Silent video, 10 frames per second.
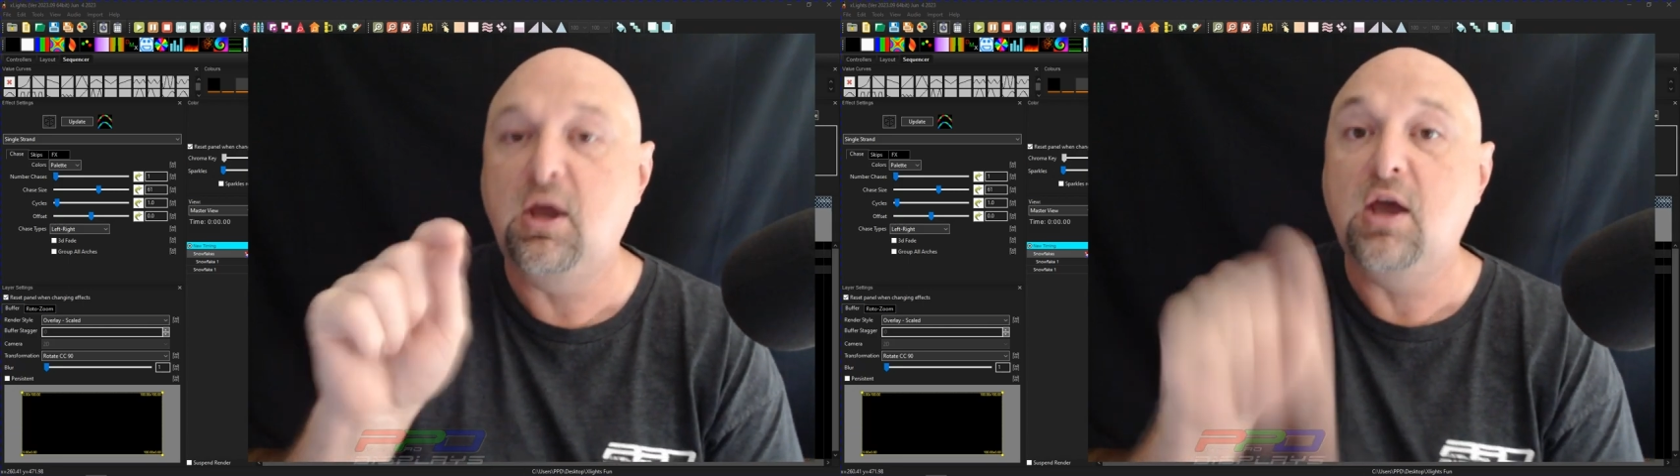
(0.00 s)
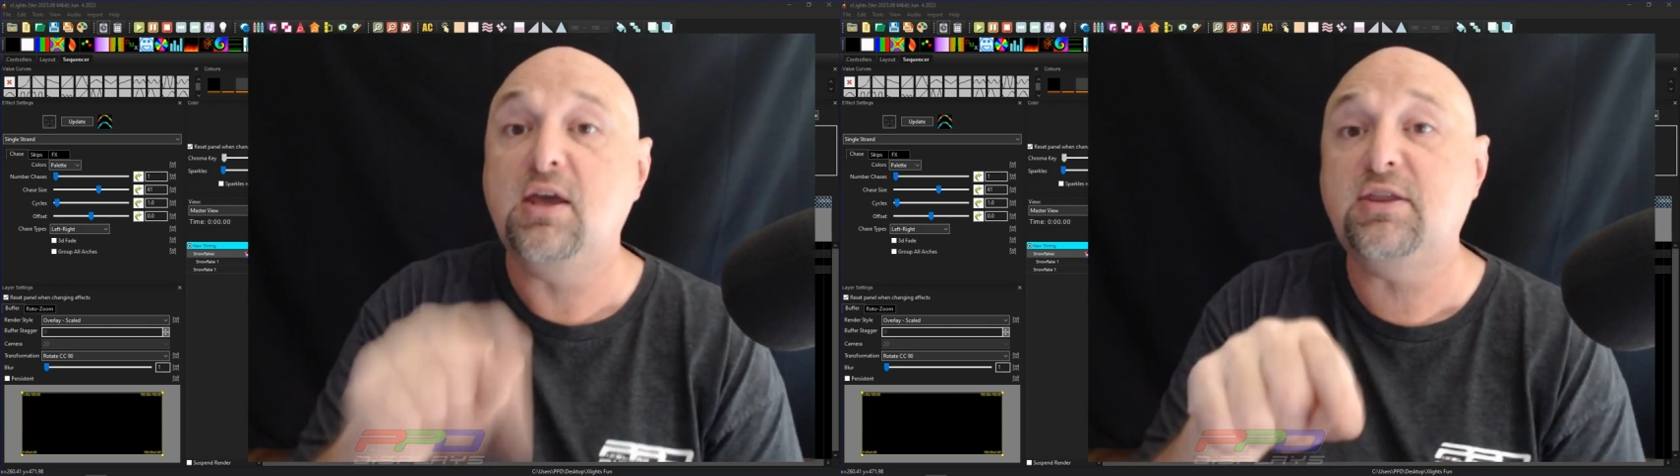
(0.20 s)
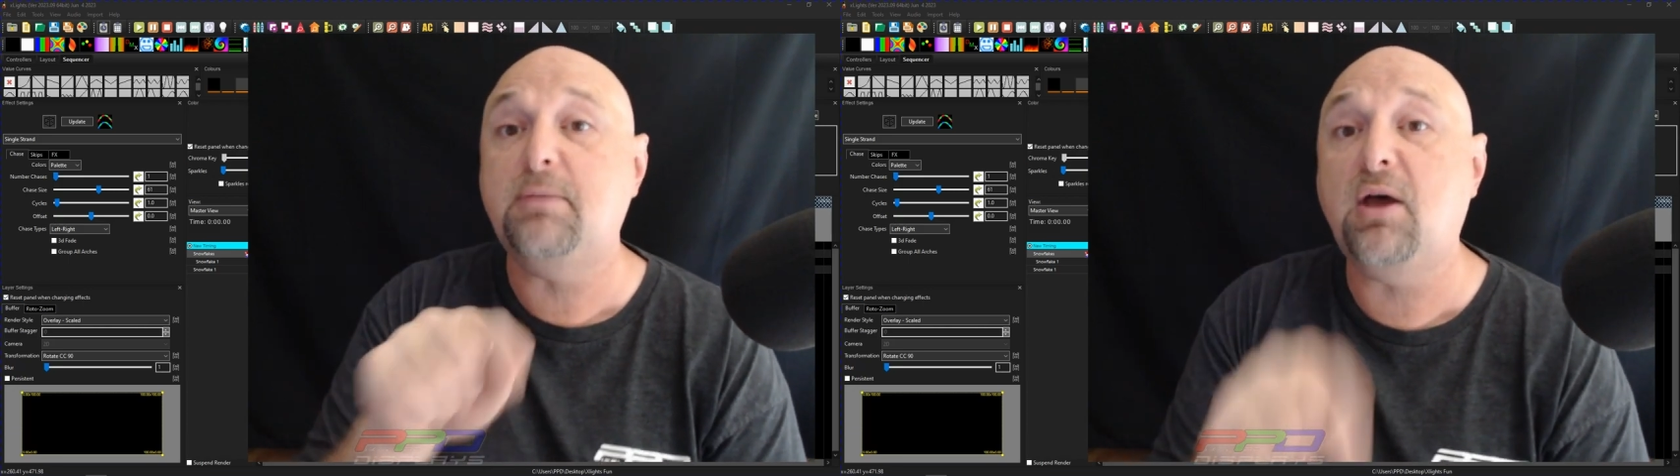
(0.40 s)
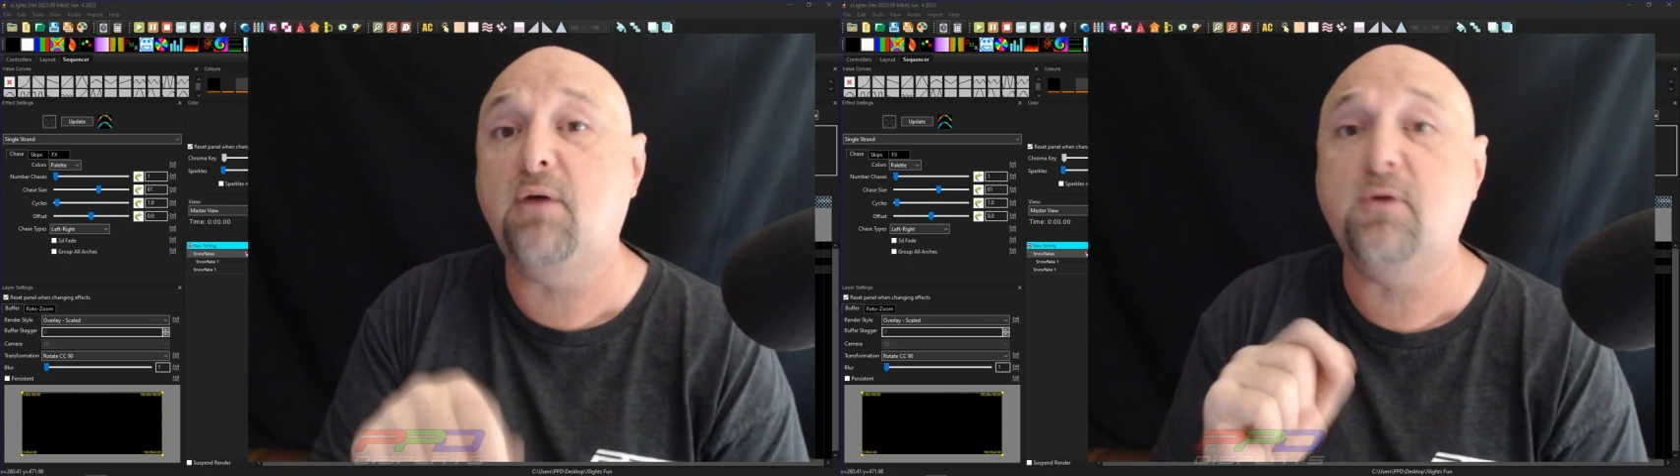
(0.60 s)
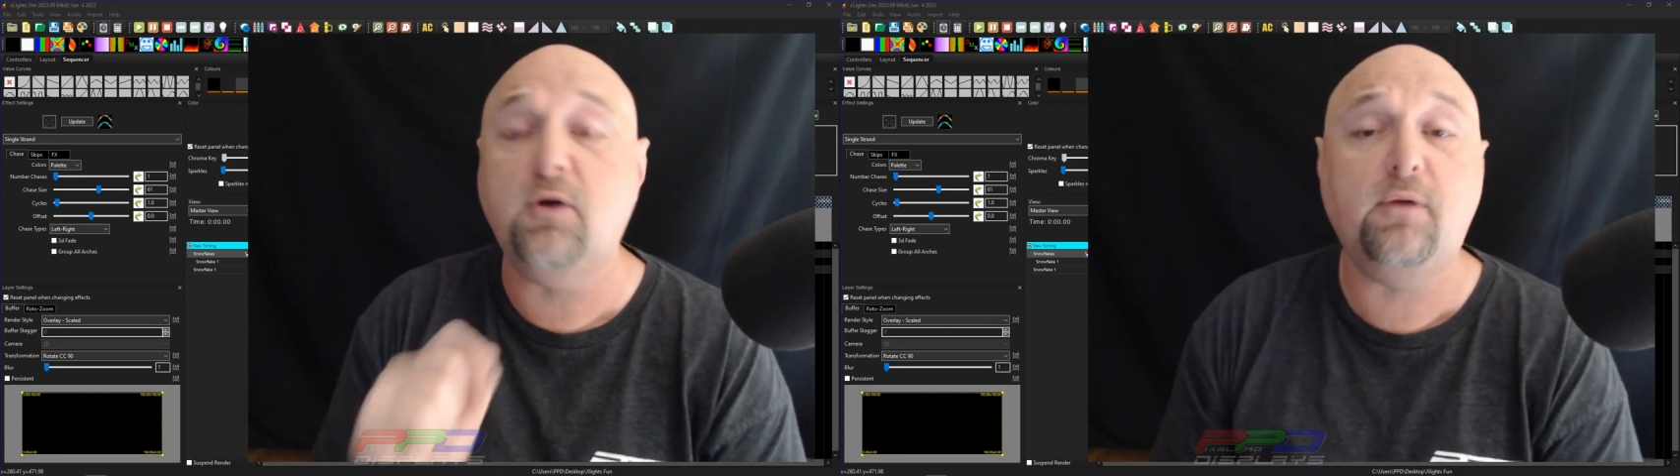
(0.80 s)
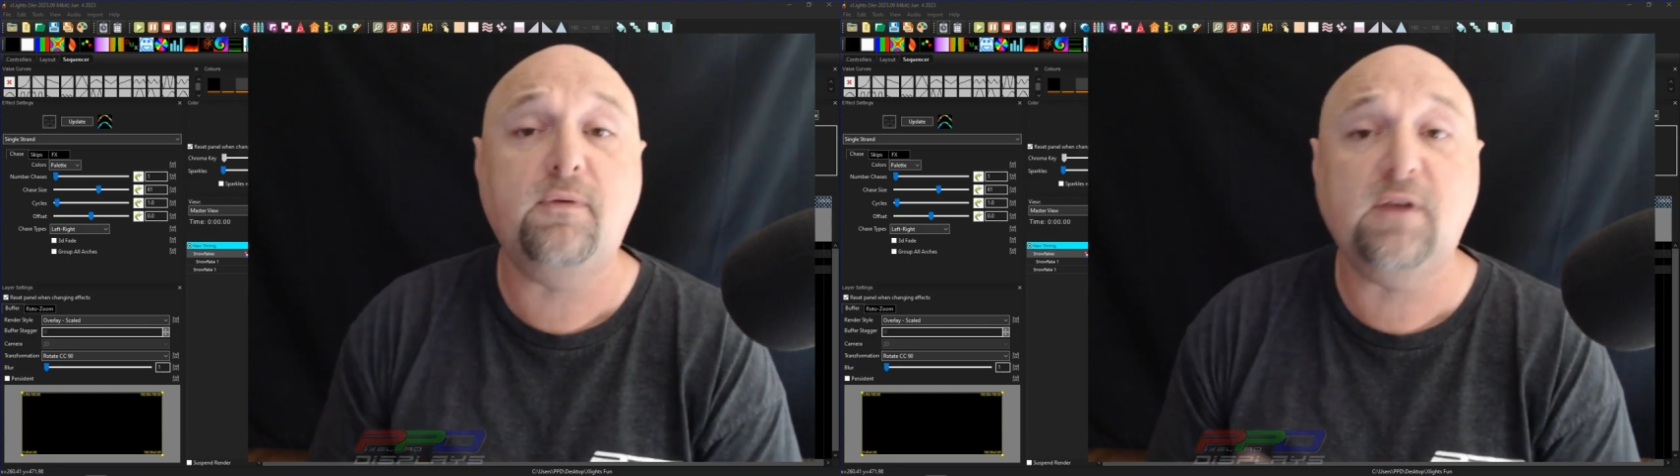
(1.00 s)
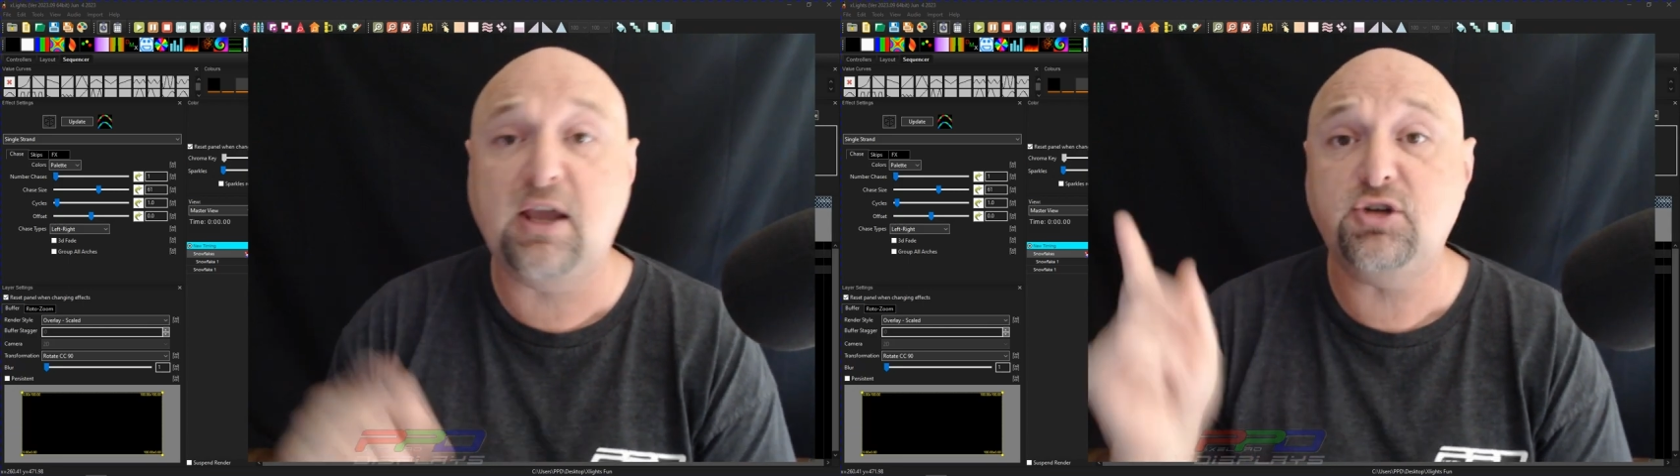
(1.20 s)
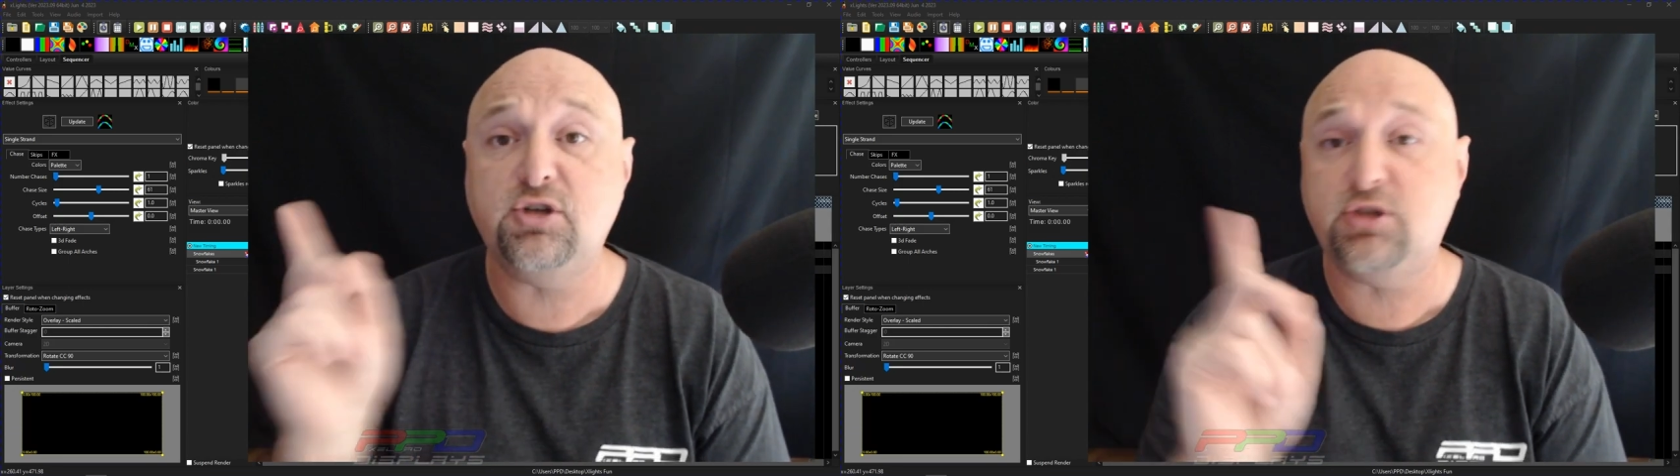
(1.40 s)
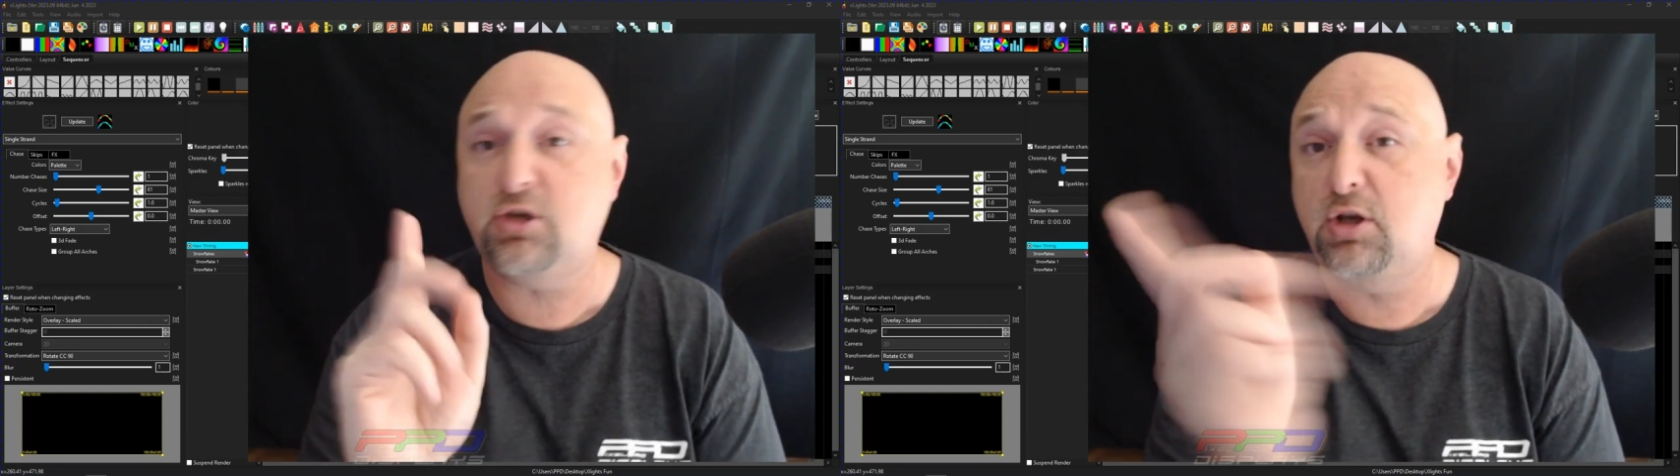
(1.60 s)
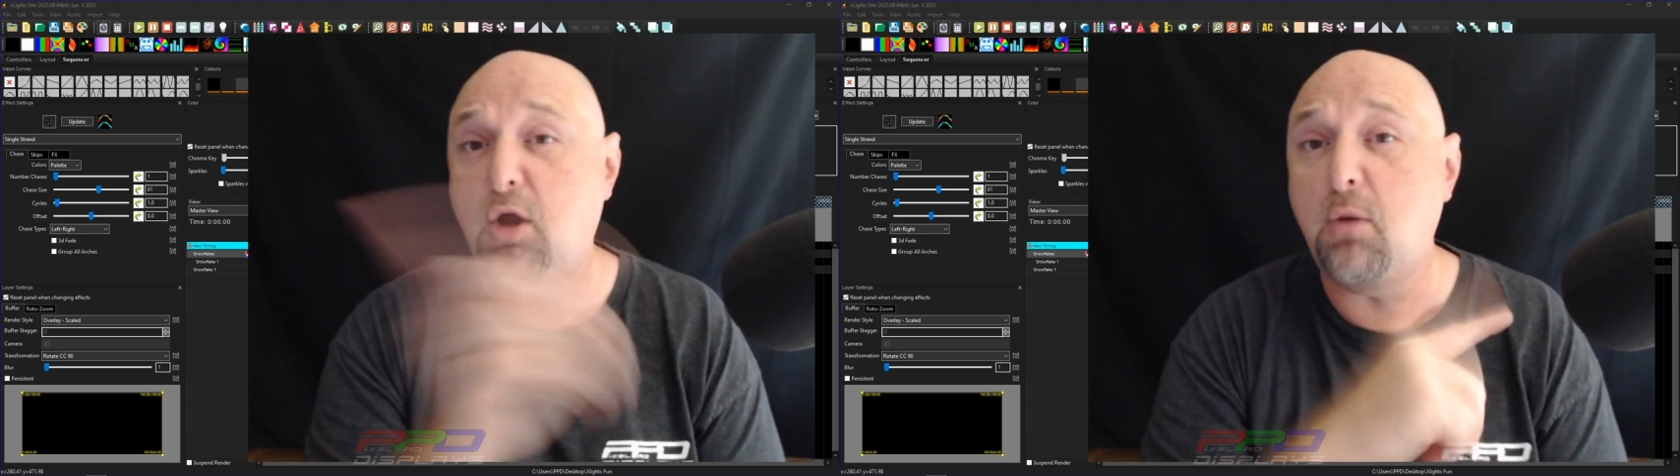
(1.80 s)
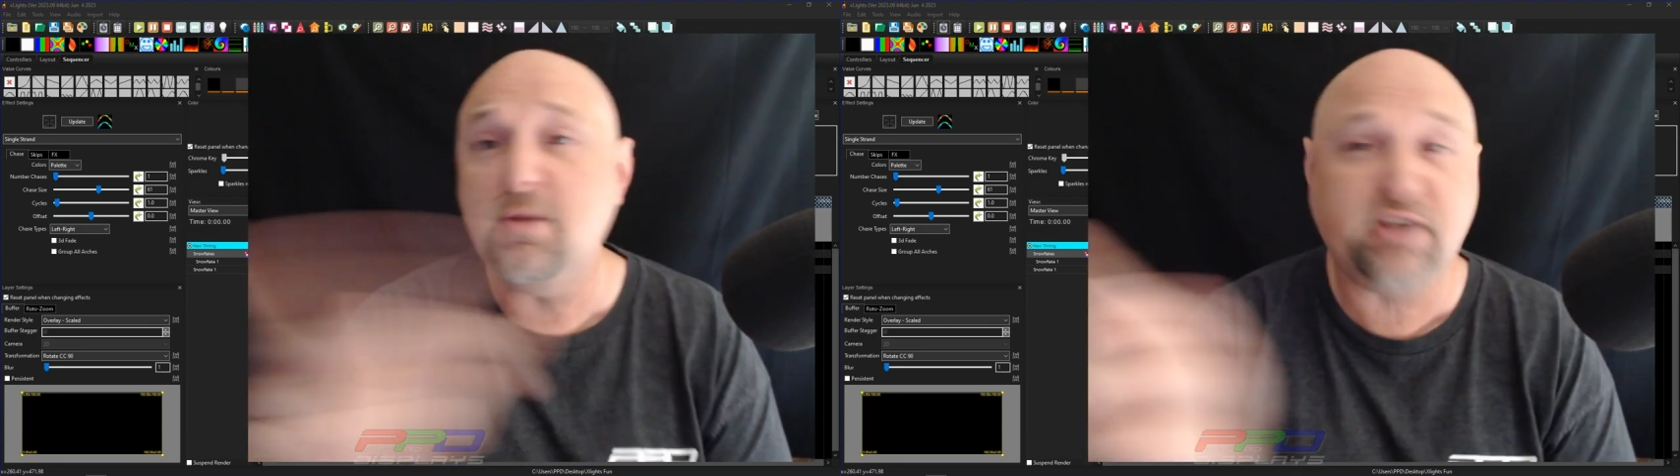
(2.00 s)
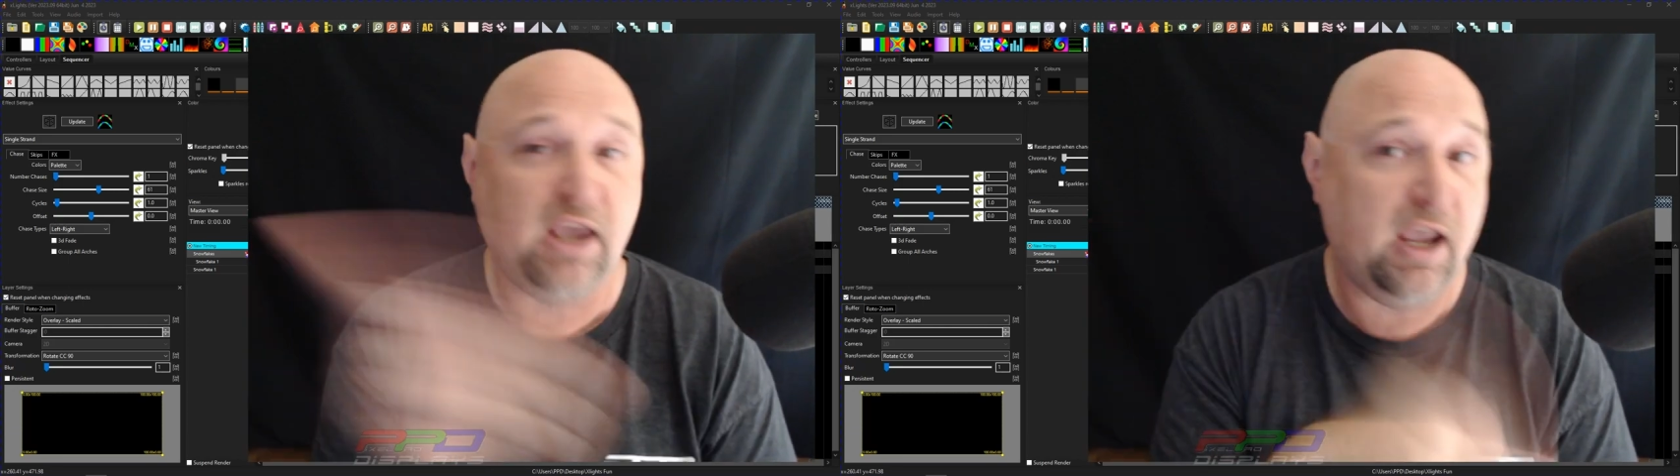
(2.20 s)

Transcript: Hit the bell for notifications so you don't miss